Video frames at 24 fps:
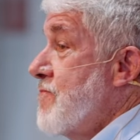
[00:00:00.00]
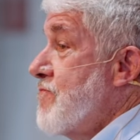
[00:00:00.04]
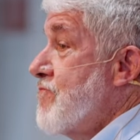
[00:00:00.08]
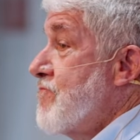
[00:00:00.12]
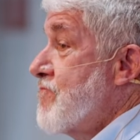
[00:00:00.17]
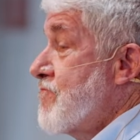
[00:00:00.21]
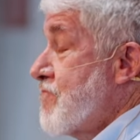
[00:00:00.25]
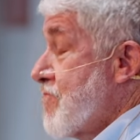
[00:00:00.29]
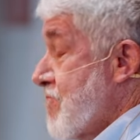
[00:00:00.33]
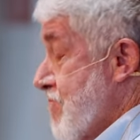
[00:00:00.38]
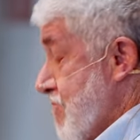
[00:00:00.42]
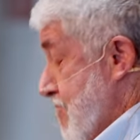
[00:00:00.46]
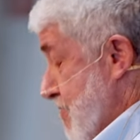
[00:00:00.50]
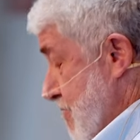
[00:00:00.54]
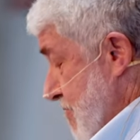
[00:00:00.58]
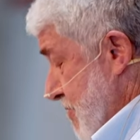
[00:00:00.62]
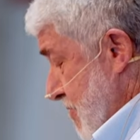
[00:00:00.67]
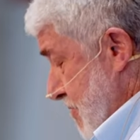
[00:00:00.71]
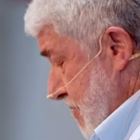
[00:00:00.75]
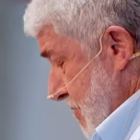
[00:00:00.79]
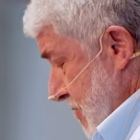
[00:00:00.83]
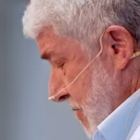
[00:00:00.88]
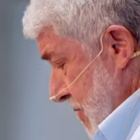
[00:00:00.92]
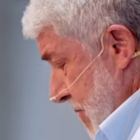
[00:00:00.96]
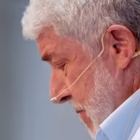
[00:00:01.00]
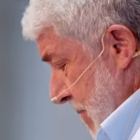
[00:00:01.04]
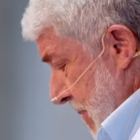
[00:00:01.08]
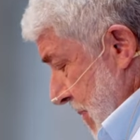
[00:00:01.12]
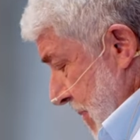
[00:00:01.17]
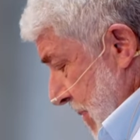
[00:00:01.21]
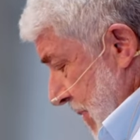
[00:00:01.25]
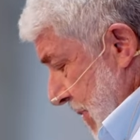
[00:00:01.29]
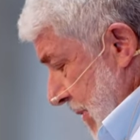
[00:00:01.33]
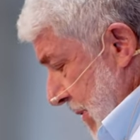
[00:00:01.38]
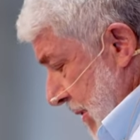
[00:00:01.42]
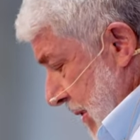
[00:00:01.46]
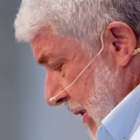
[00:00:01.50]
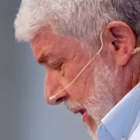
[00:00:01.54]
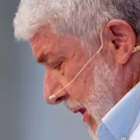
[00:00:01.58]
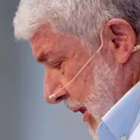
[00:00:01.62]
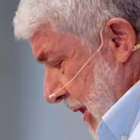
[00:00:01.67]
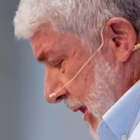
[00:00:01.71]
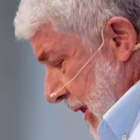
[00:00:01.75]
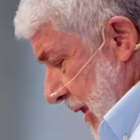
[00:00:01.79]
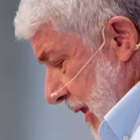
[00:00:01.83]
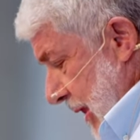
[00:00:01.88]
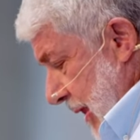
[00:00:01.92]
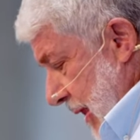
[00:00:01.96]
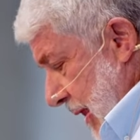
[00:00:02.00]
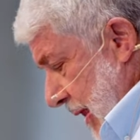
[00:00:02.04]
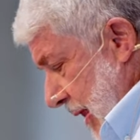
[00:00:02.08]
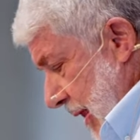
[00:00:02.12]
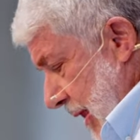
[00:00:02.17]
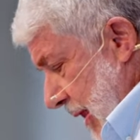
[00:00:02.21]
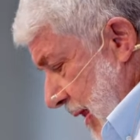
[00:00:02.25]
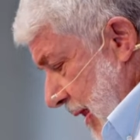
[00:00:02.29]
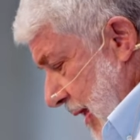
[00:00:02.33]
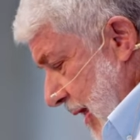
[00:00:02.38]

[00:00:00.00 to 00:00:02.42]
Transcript: (no one is talking)